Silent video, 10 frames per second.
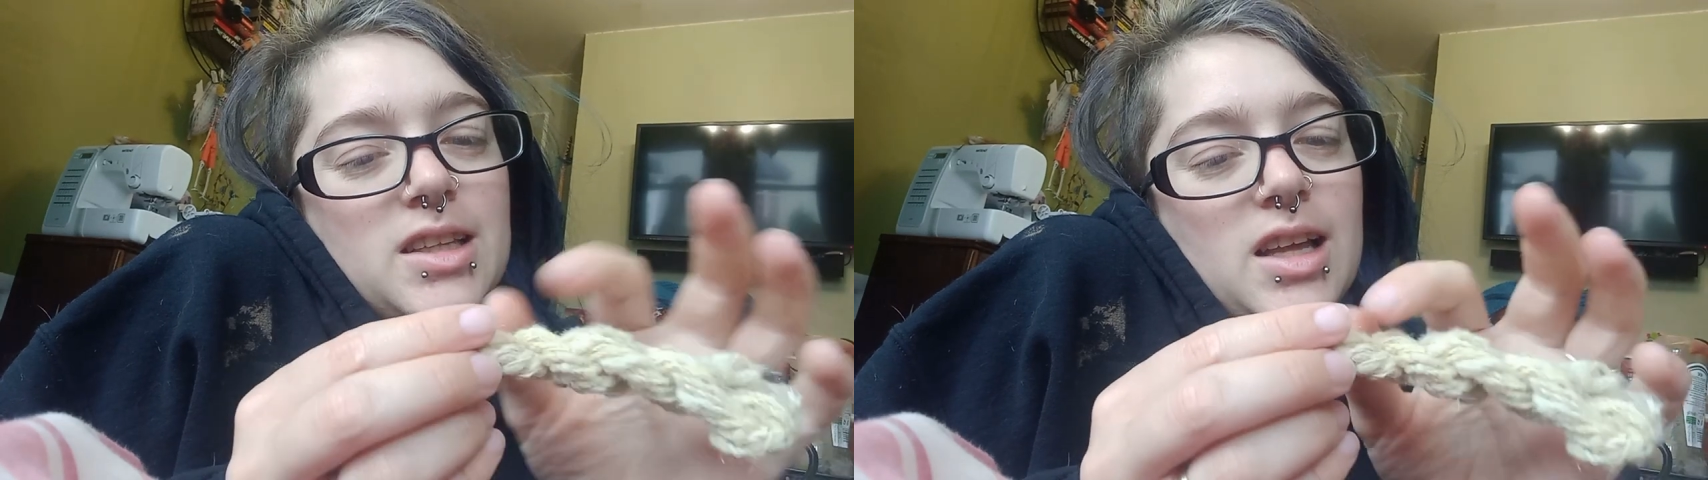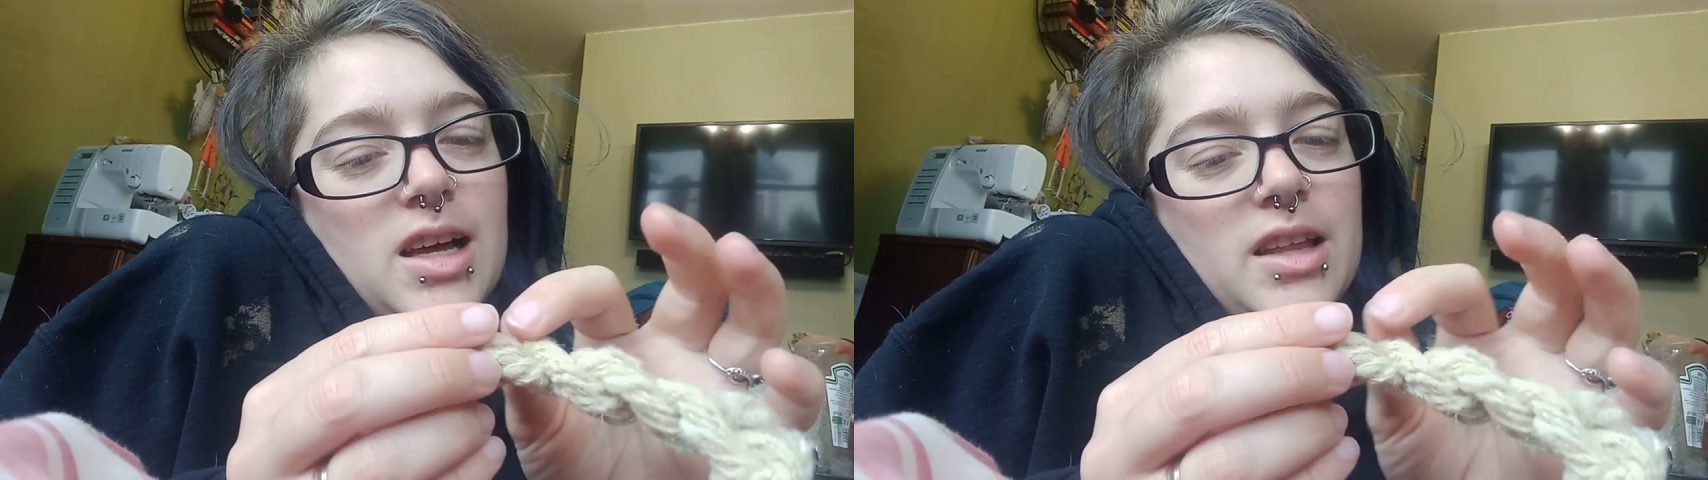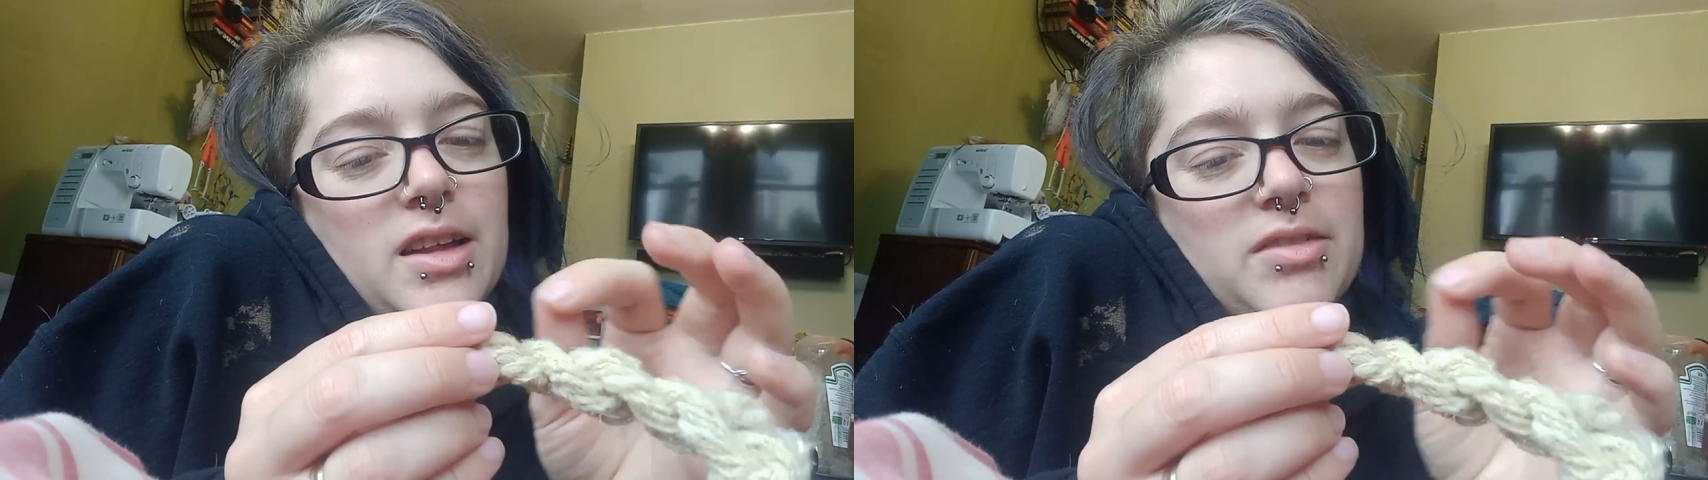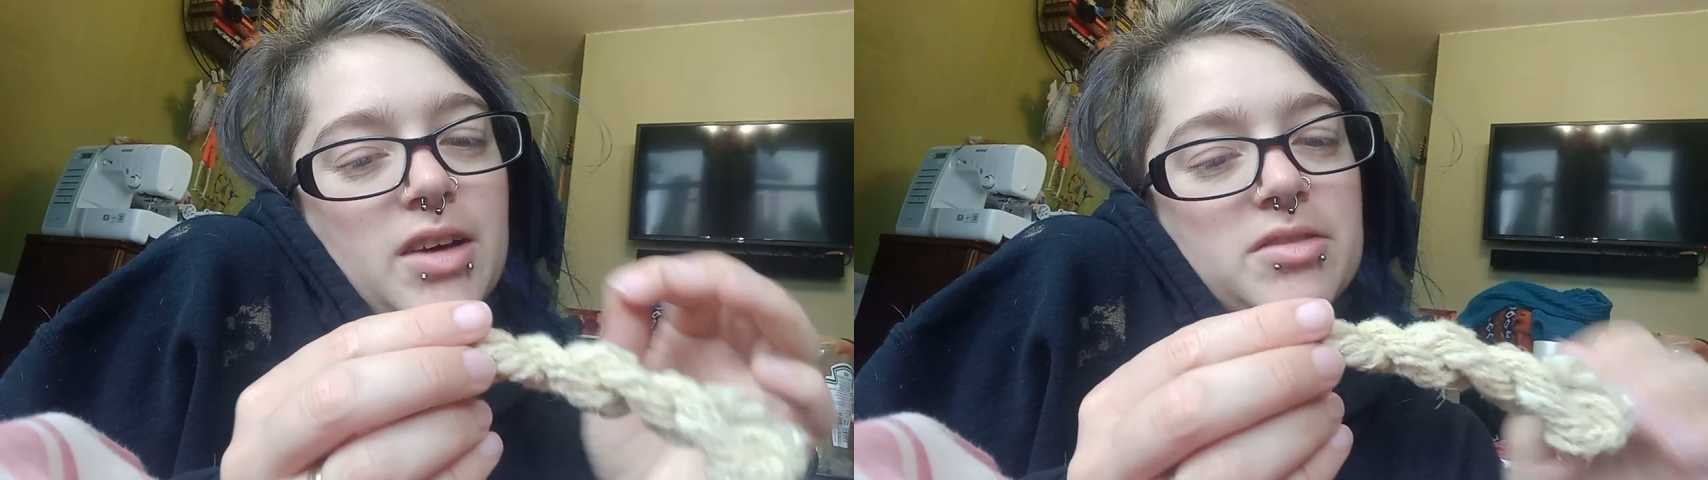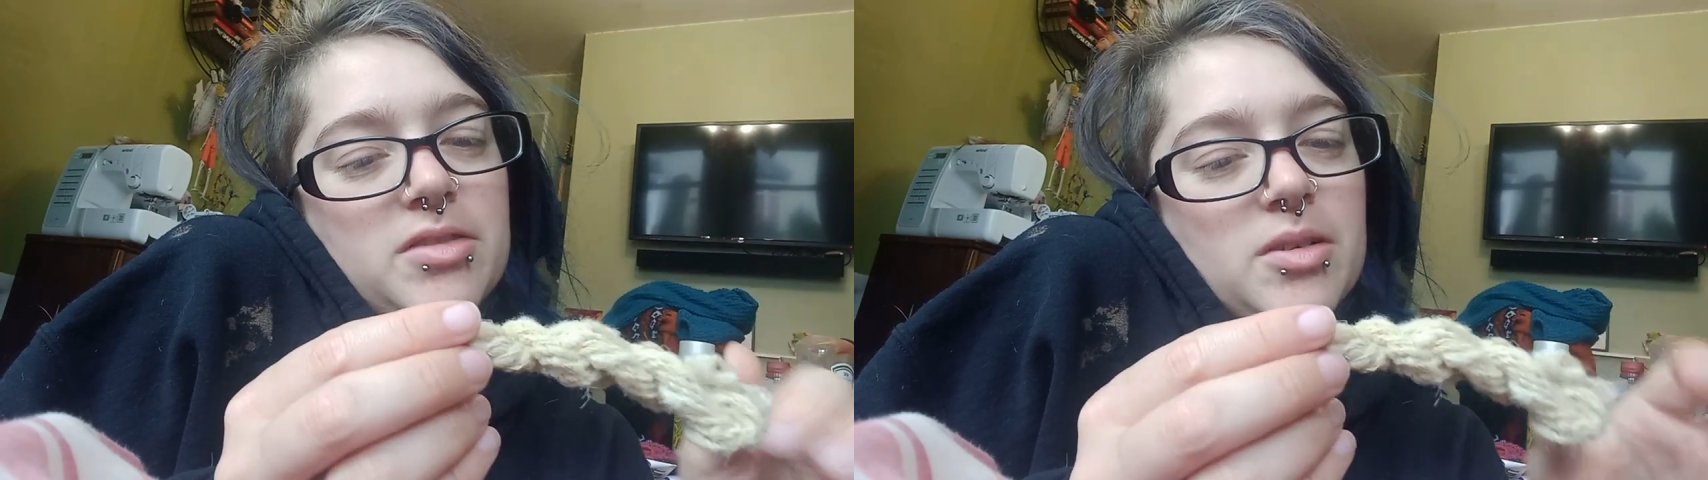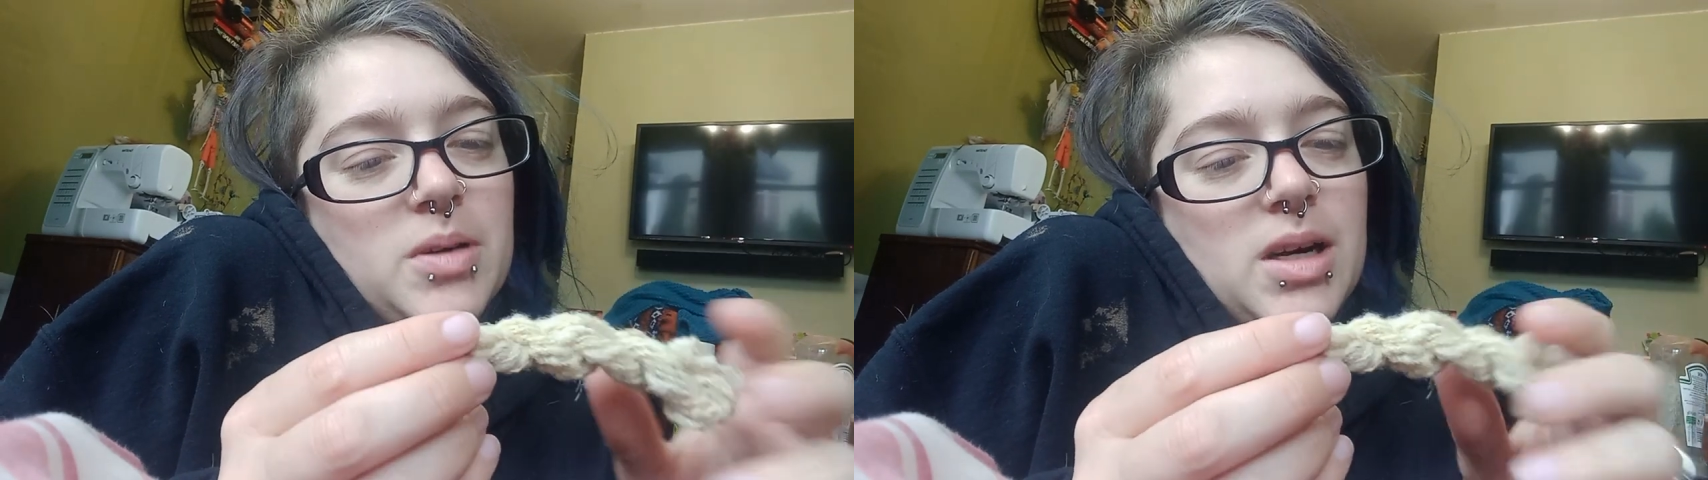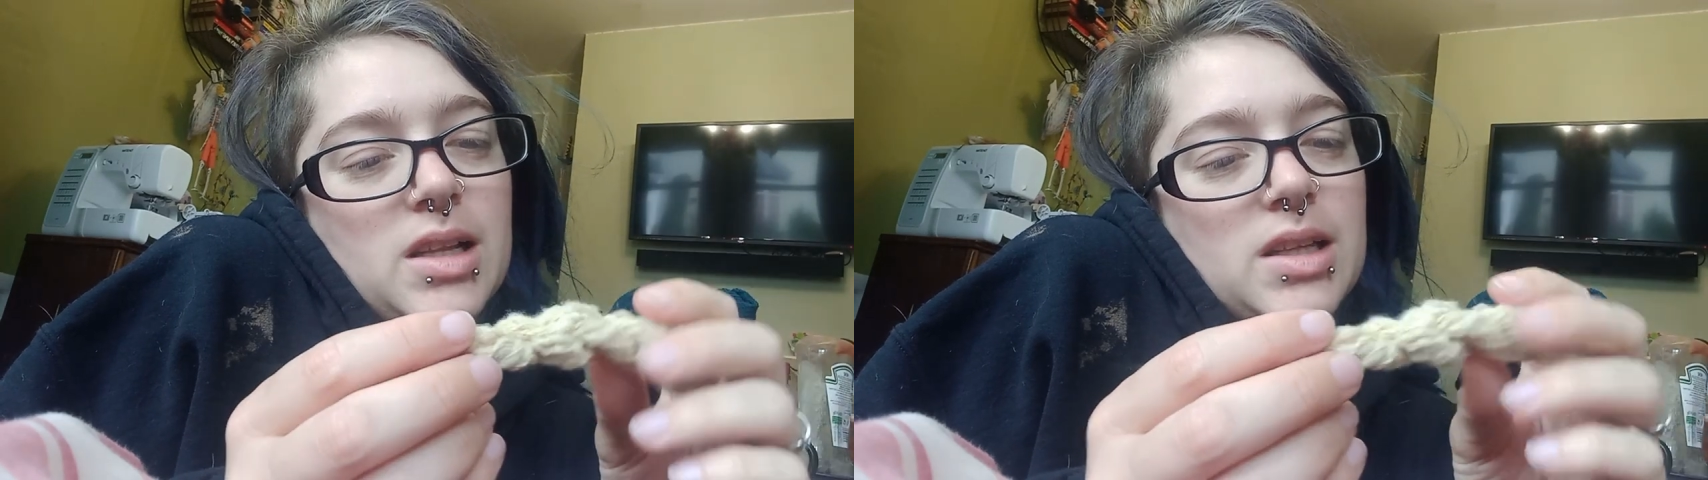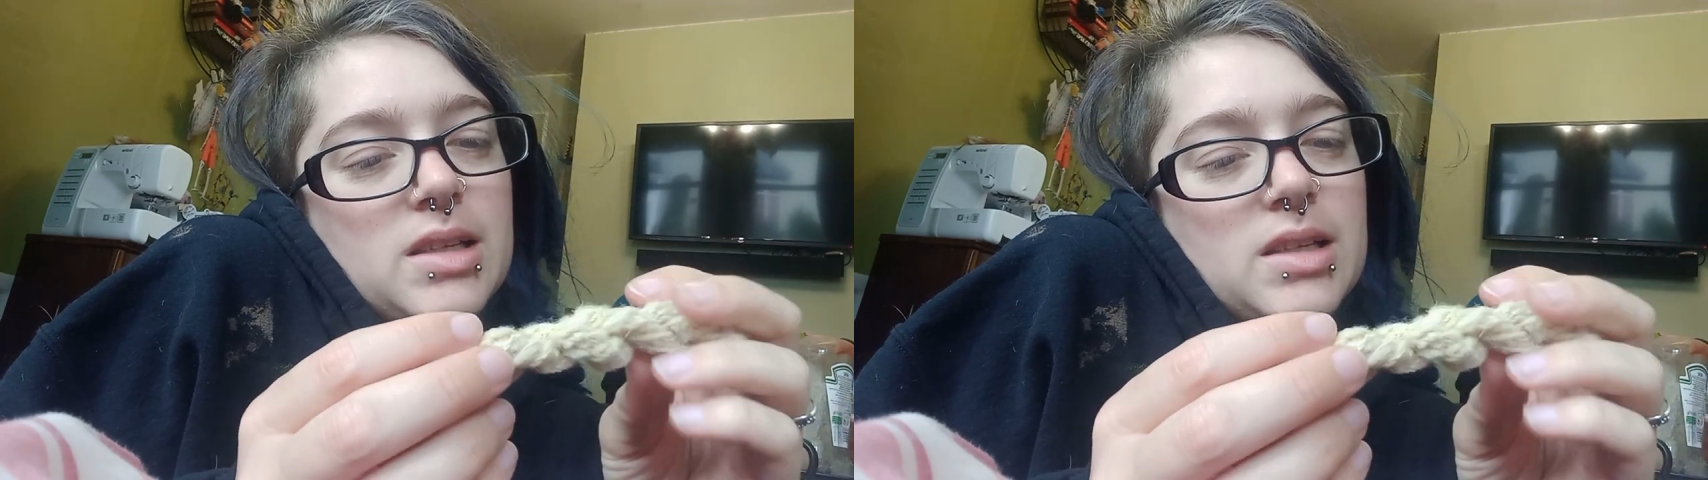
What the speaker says: that I've had for a while